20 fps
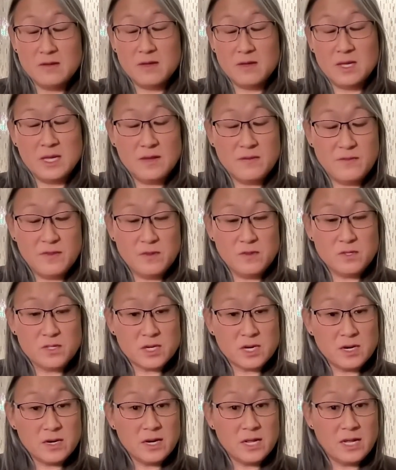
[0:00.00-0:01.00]
If you
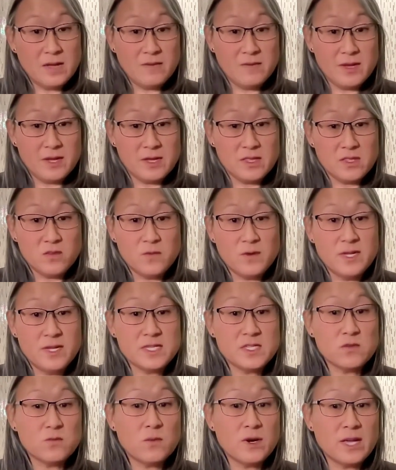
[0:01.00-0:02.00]
start having, the
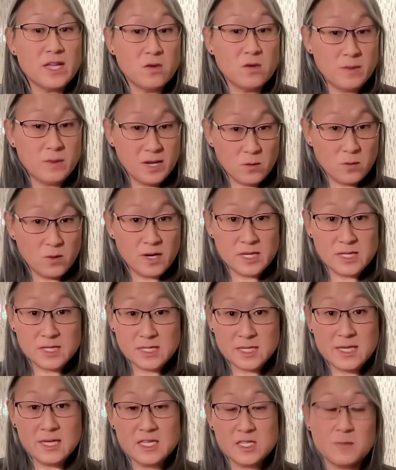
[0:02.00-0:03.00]
reason why you may want to
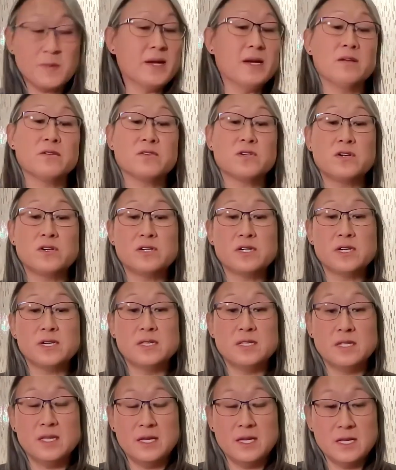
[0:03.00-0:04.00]
see a spinal
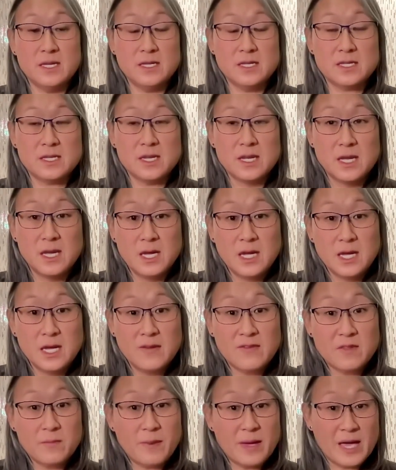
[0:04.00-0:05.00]
surgeon is
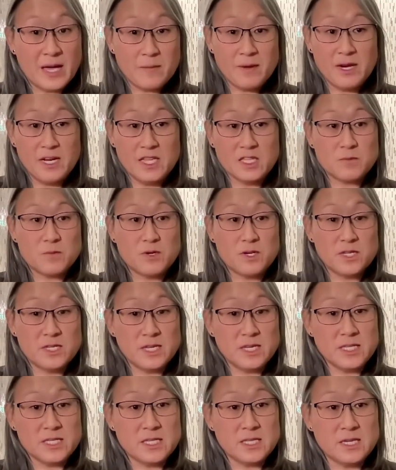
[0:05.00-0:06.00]
if the back pain is
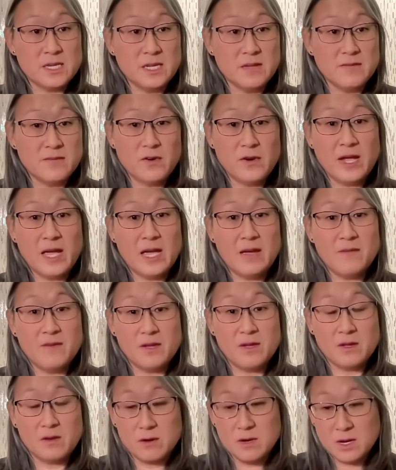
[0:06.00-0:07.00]
persistent. If you're
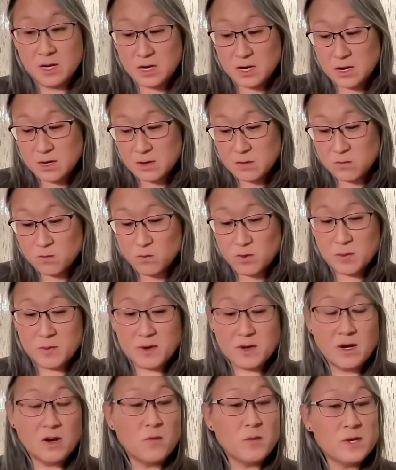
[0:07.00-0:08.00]
having what we
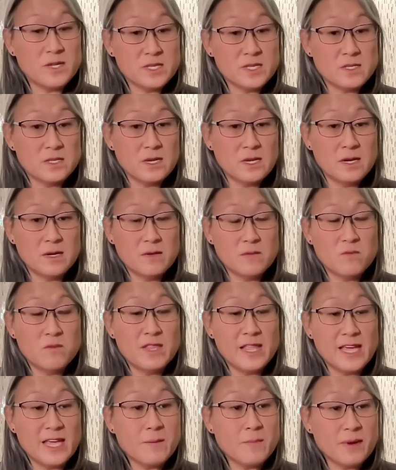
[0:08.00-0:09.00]
call
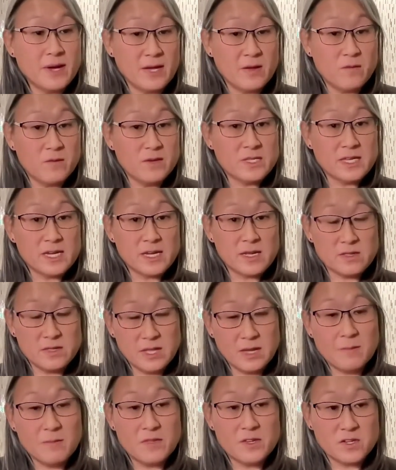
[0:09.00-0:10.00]
leg pain,
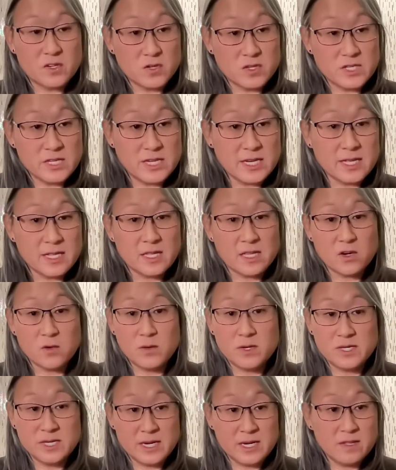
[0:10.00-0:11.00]
numbness or tingling or
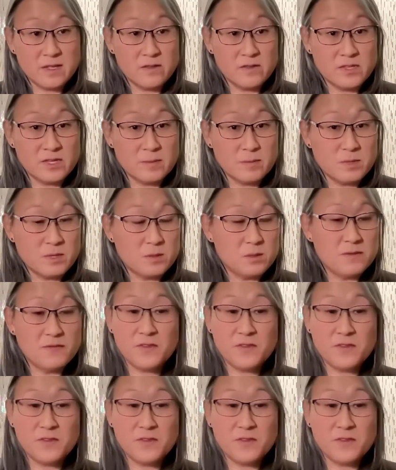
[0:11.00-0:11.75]
radicular symptoms, if